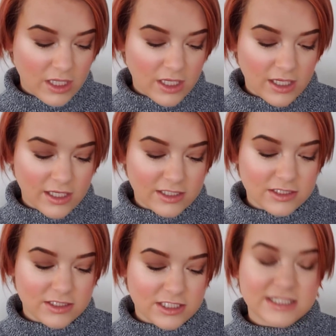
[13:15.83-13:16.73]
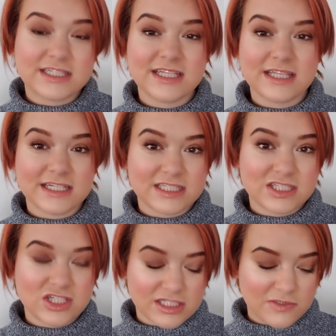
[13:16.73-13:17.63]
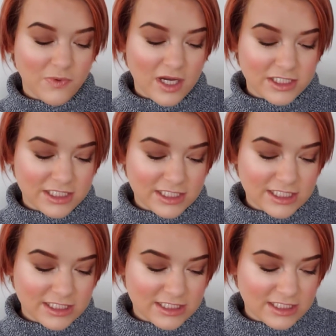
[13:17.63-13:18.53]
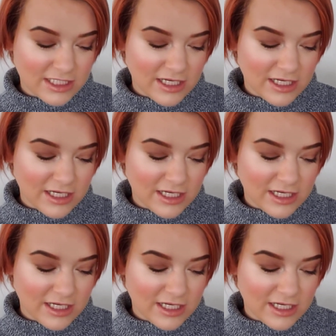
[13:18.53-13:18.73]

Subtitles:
To see this, just watch his